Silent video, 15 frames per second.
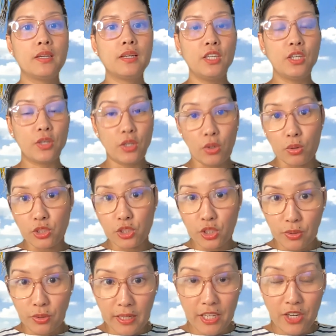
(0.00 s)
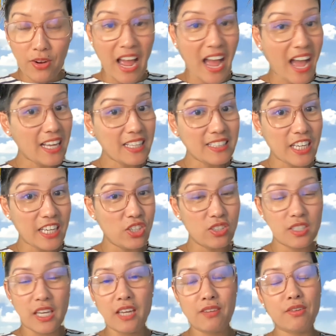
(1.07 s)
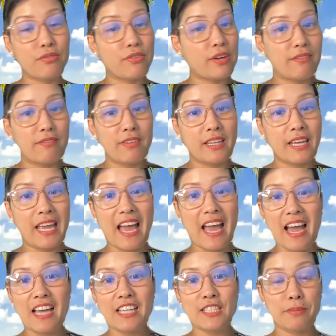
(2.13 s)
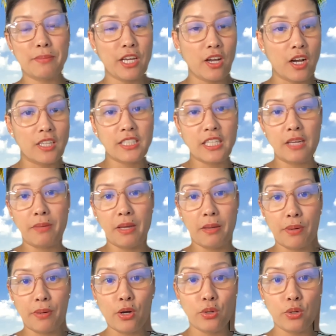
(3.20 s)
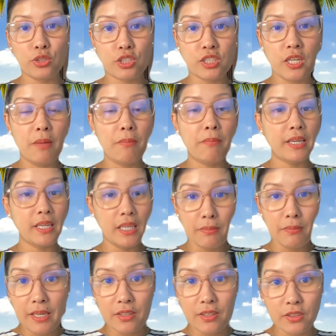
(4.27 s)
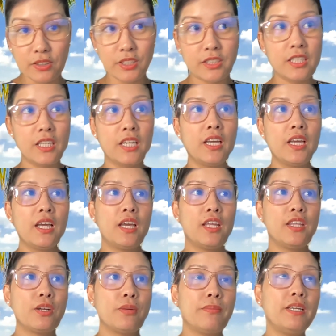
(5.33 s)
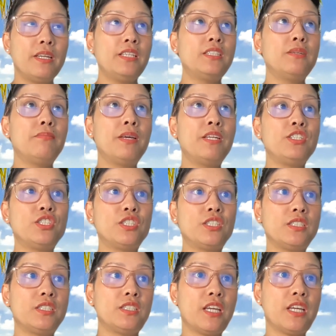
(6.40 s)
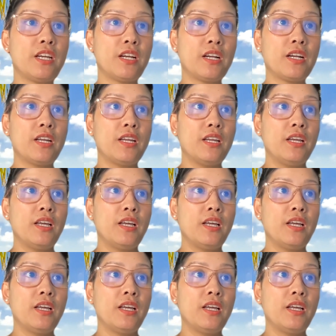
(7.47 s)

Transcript: You can also create your ads. I use Canva for everything: ads, my content, my posts, my emails, and there are many dimensions there.